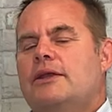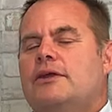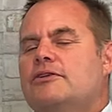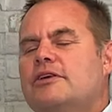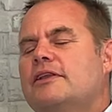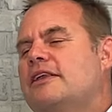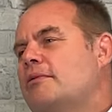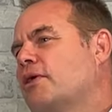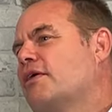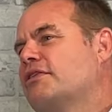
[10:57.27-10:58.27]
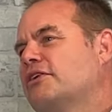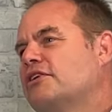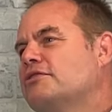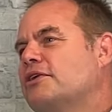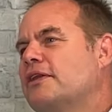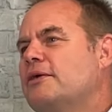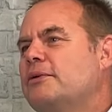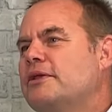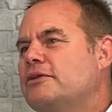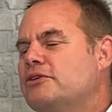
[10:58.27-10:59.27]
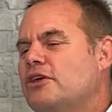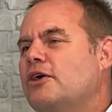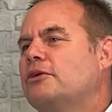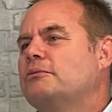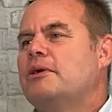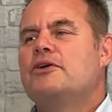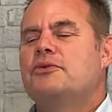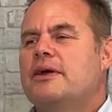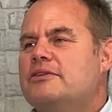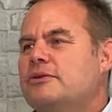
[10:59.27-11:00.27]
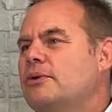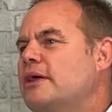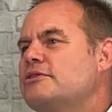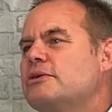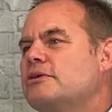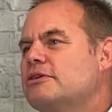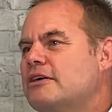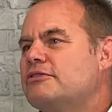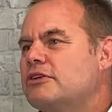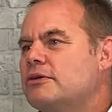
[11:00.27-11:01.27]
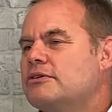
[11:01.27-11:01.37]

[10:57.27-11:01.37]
You can see the demographic shifts on that with child birth rates and all that sort of stuff too.